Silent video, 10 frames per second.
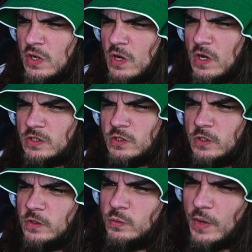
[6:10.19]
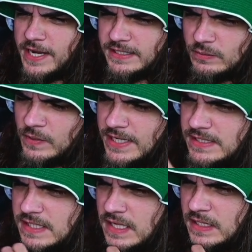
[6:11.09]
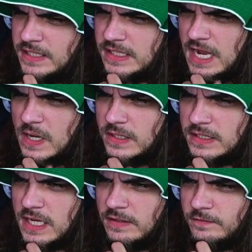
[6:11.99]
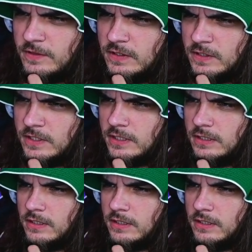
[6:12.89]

Oh, dude. White, White's there. He's down. He's not feeling good.